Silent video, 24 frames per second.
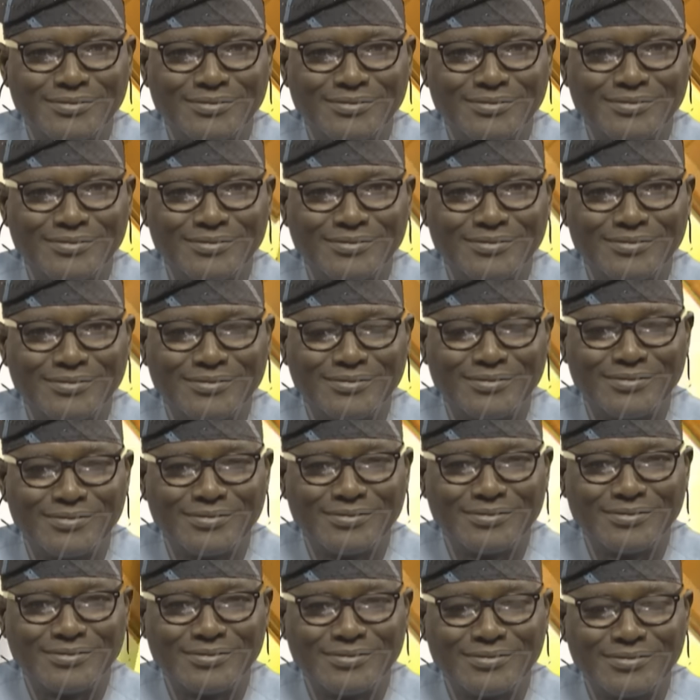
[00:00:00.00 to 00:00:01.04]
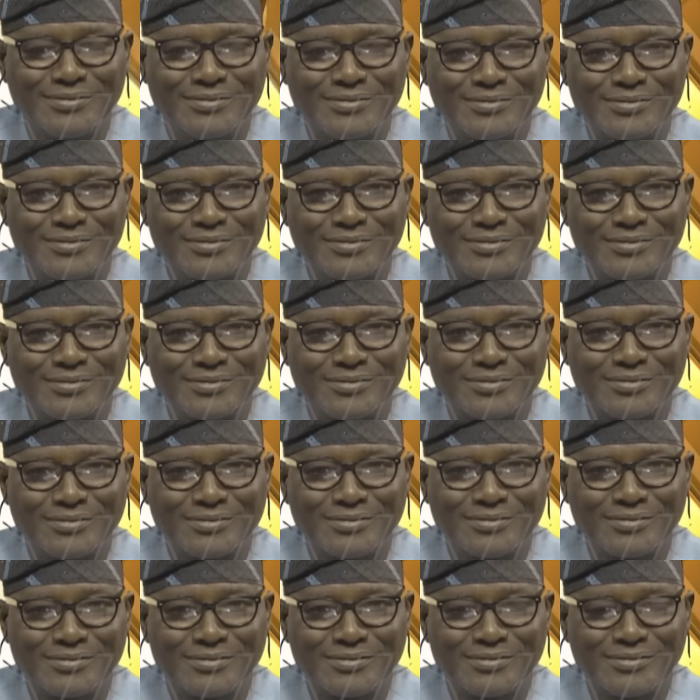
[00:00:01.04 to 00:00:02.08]

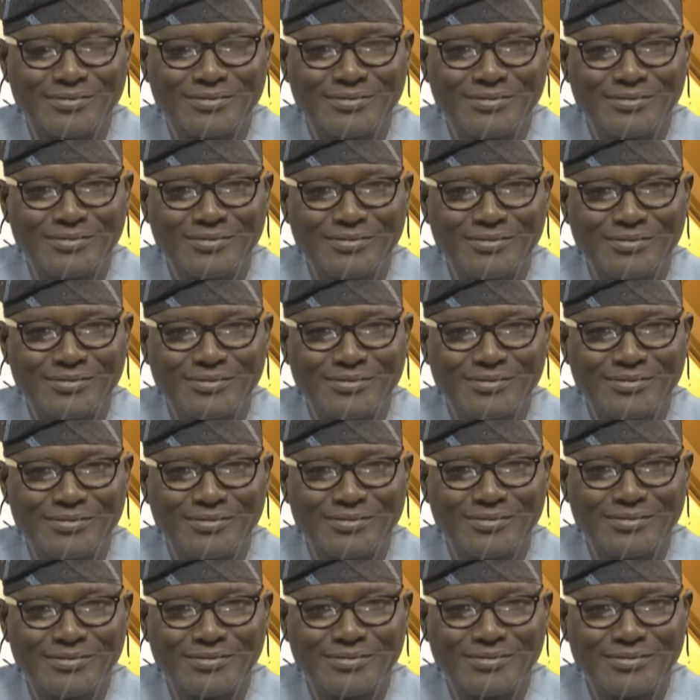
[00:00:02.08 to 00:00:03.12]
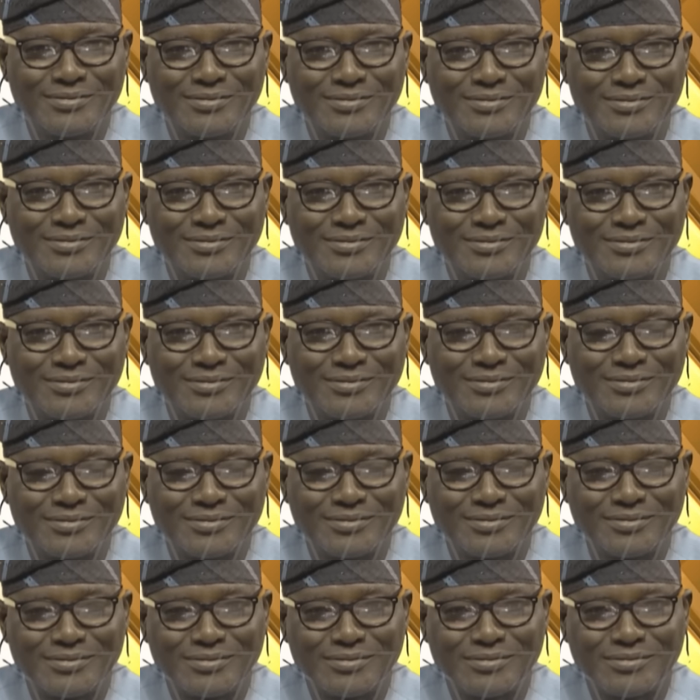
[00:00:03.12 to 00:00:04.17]

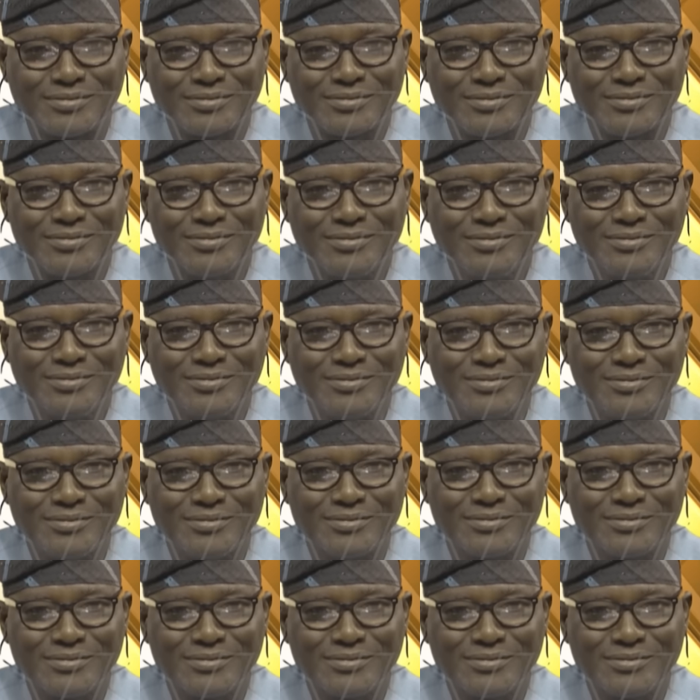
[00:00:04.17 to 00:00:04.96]
The person shown says nothing.